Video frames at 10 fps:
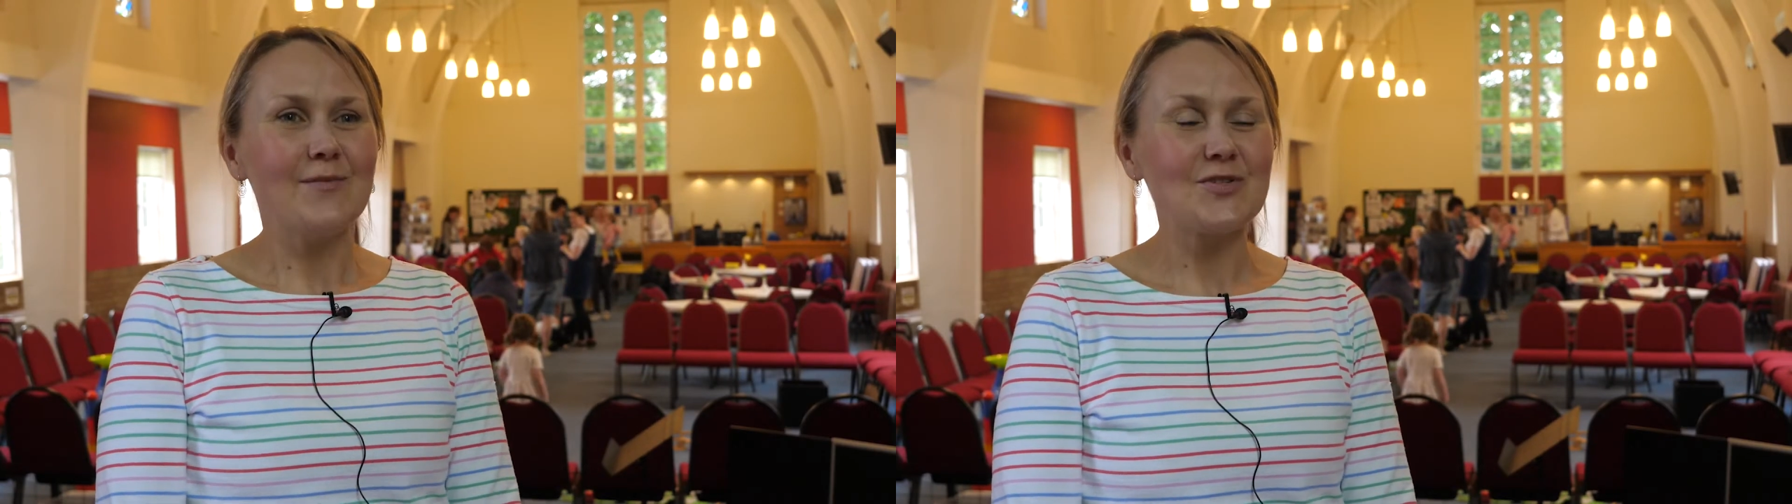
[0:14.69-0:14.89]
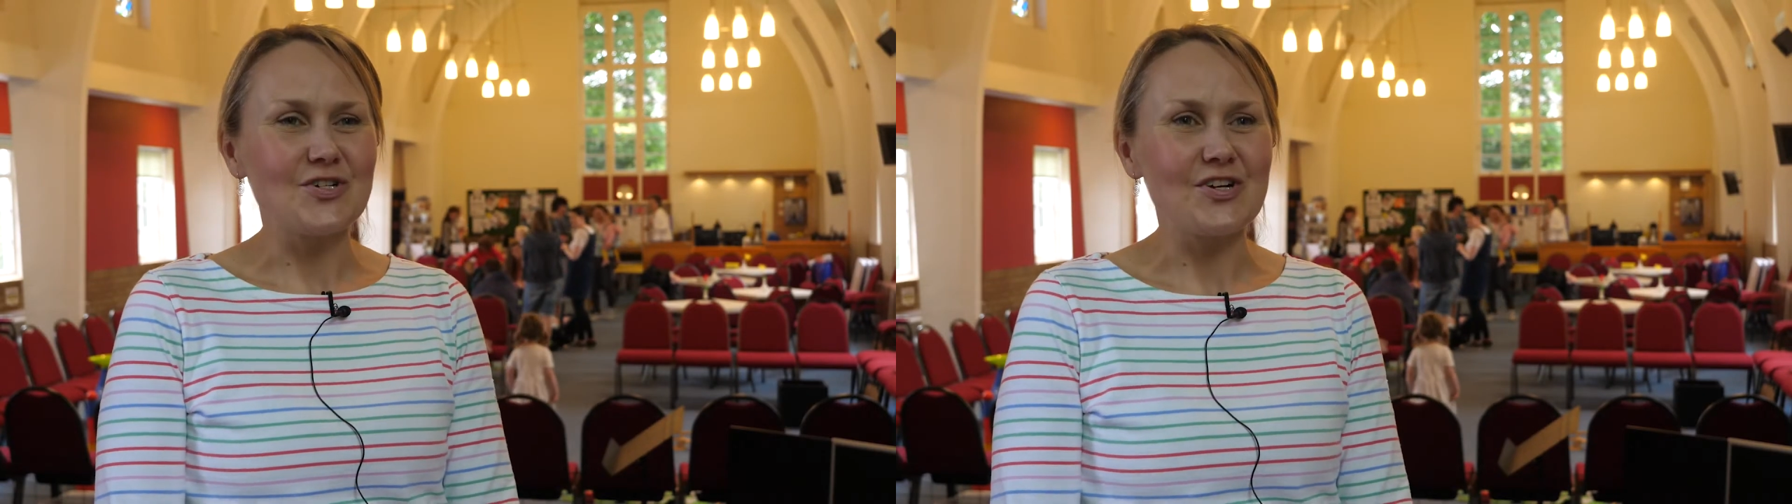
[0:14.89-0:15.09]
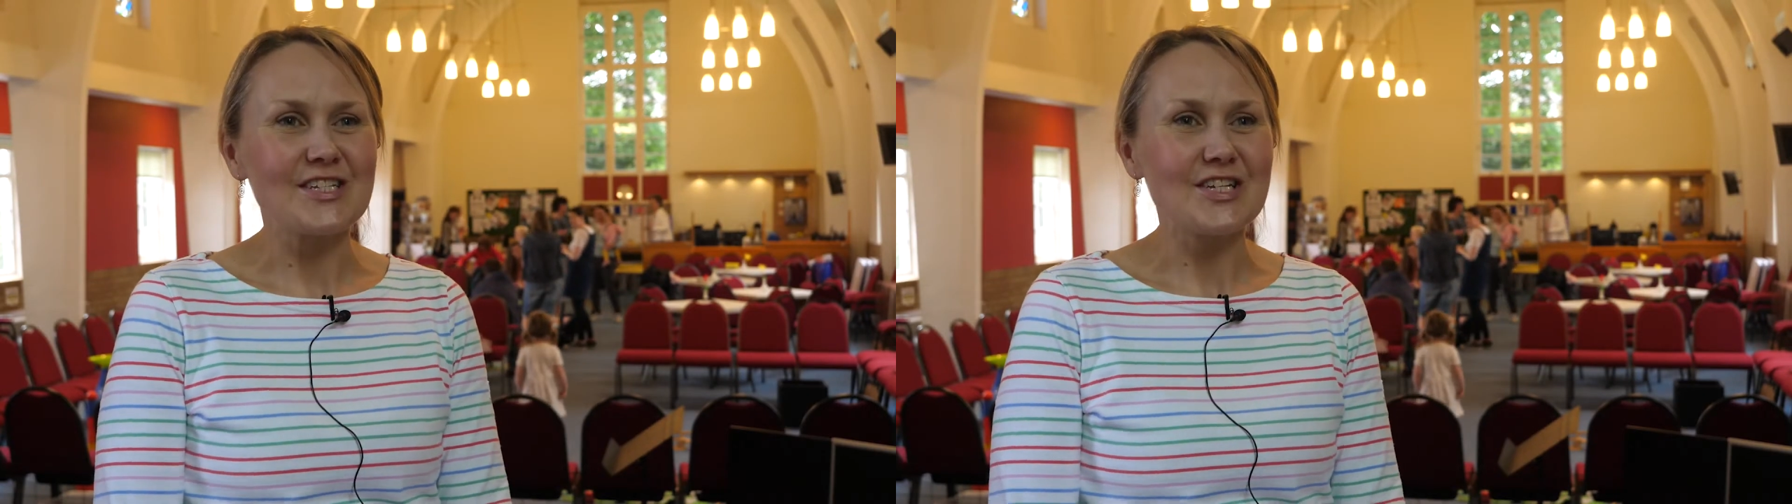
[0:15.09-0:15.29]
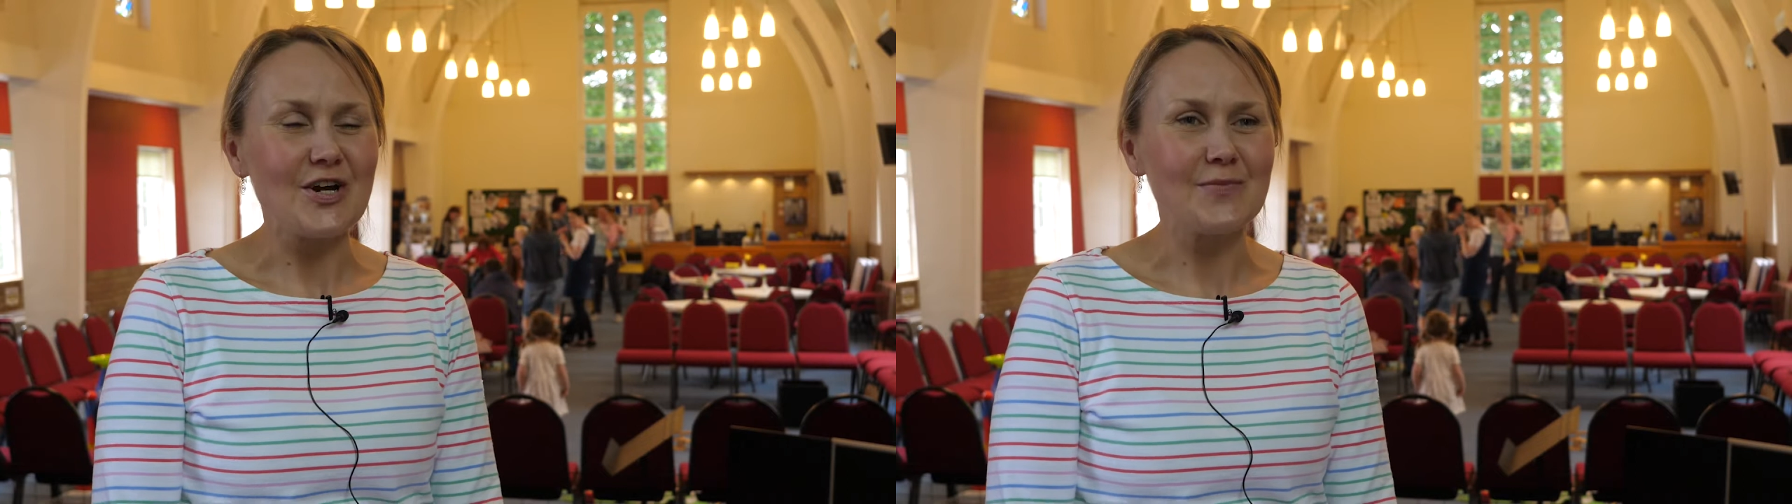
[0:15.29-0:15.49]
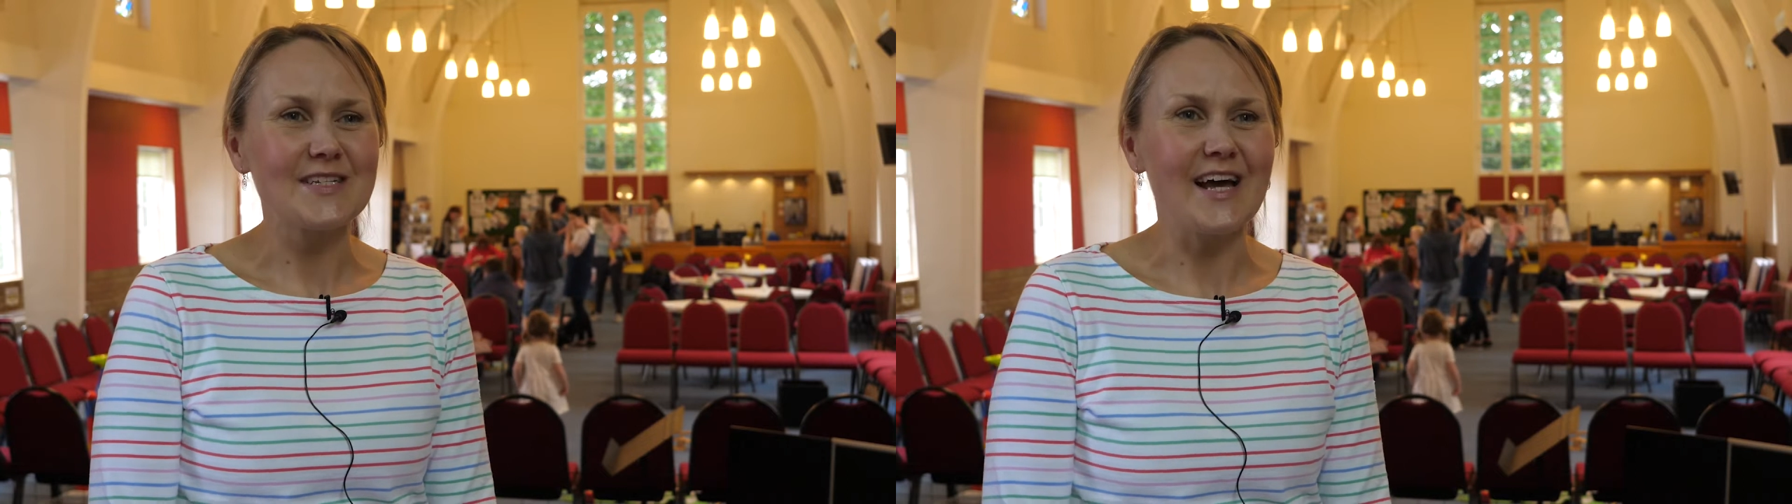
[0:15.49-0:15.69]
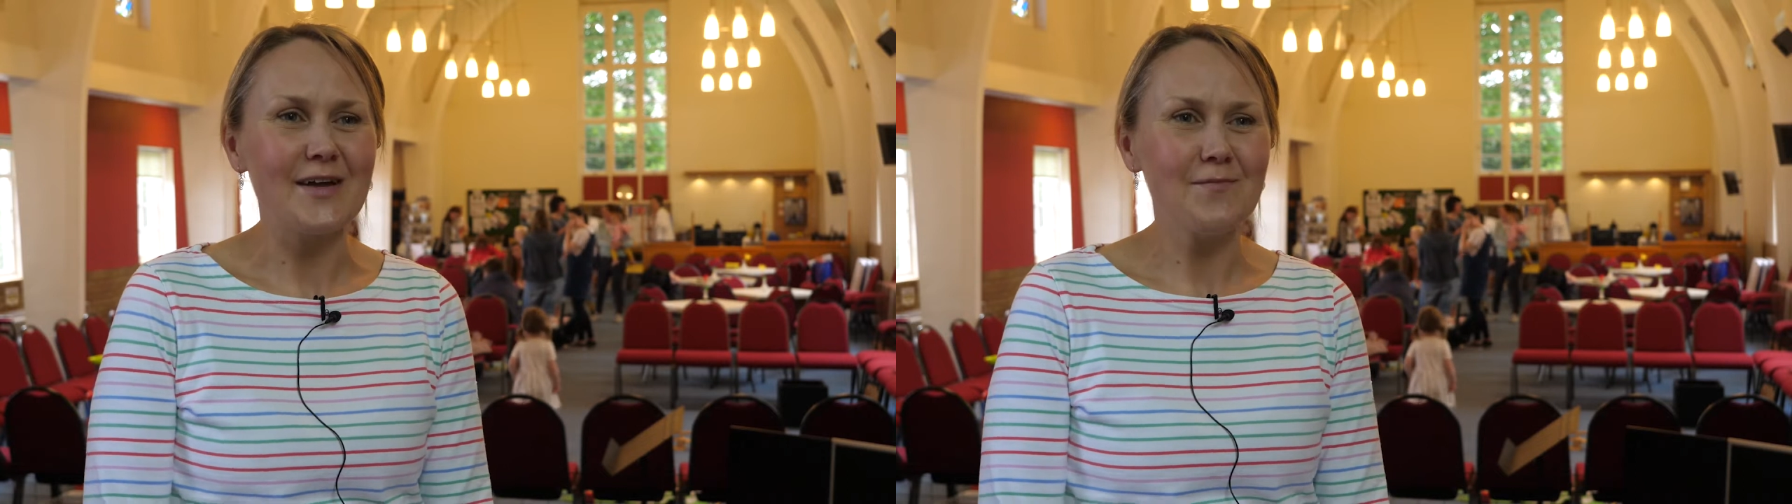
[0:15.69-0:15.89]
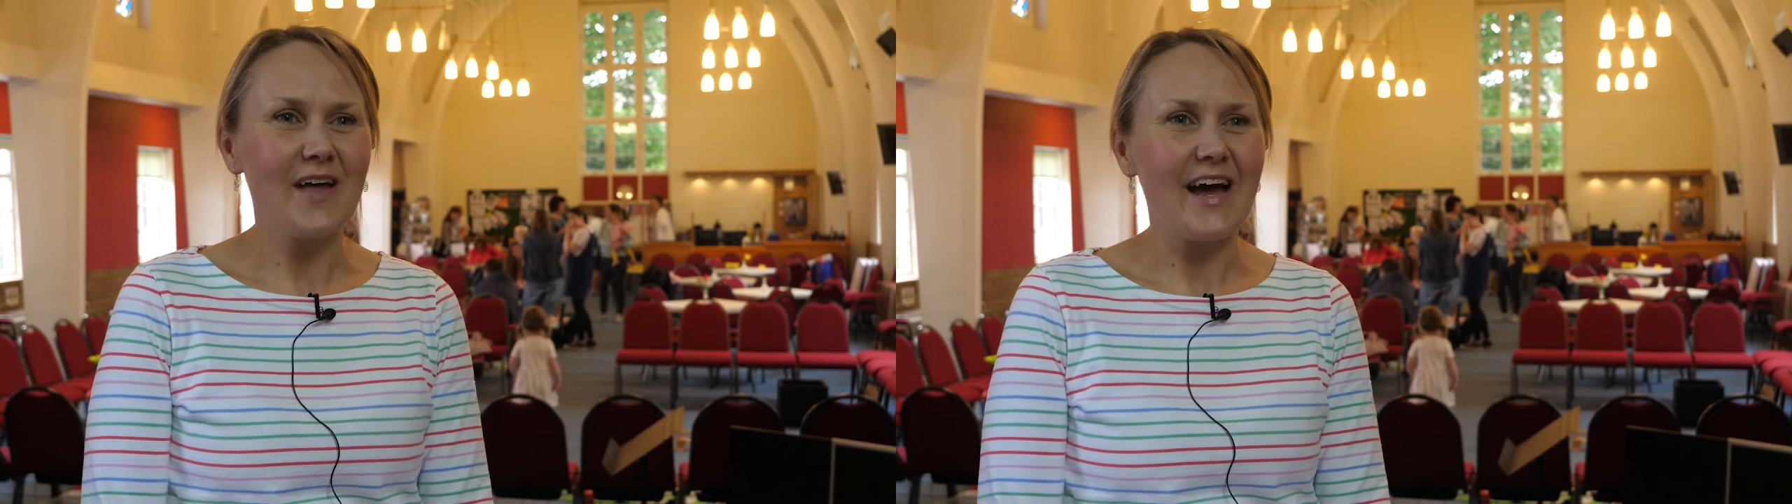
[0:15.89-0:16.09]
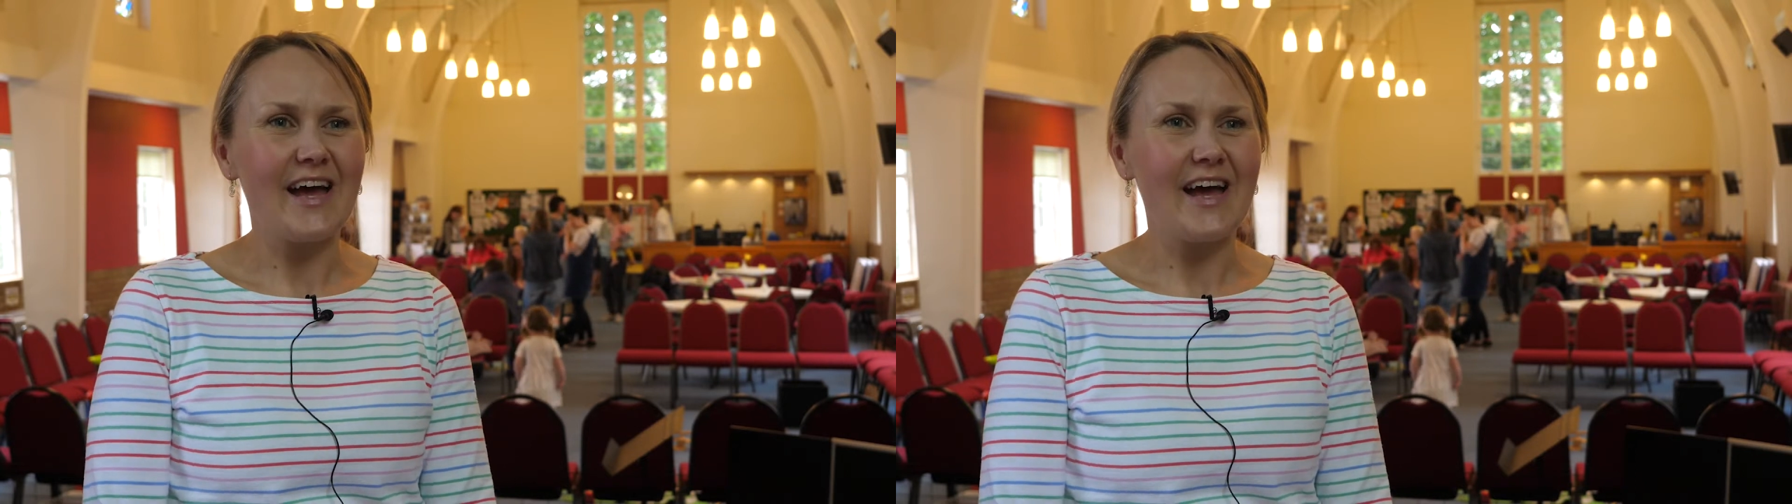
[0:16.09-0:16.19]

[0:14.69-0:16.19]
during term time